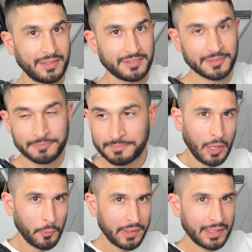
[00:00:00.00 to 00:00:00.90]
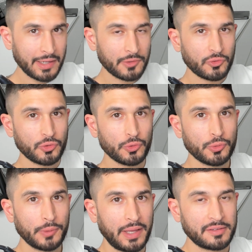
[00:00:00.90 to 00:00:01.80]
this. And now I want to get
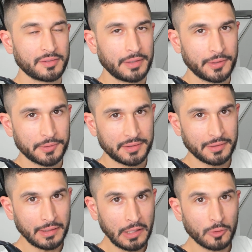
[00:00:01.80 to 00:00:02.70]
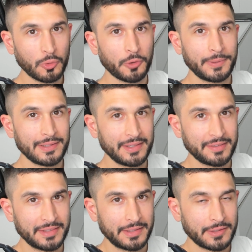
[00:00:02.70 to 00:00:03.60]
into a scenario that's a little more
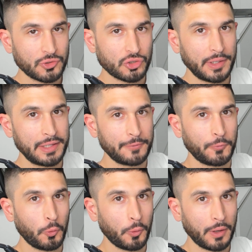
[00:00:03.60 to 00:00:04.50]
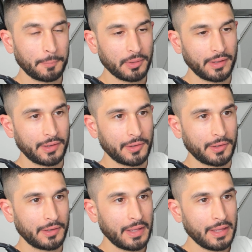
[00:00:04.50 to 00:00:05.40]
realistic, trading for a
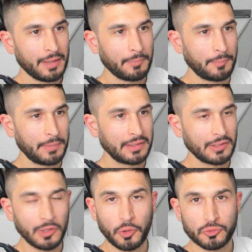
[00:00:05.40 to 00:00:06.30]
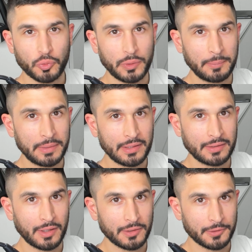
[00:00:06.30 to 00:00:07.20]
player in the low $20
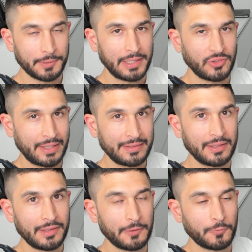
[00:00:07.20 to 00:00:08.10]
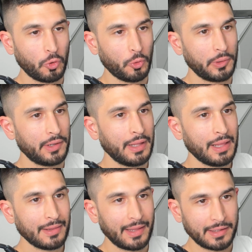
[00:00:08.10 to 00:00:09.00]
million range, ideally a forward
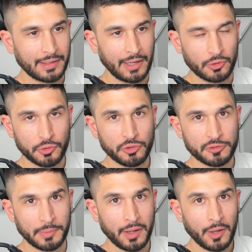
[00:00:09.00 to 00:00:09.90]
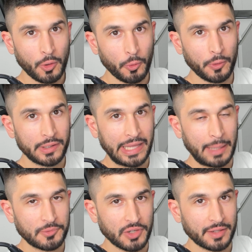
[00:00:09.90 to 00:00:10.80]
like Kyle Kuzma or
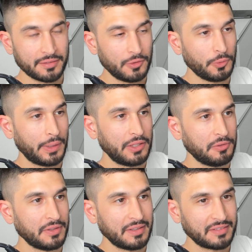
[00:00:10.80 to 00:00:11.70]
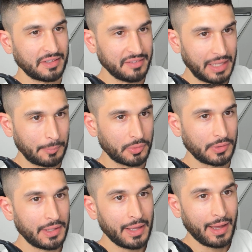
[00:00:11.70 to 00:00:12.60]
Cam Johnson, who I use in this example.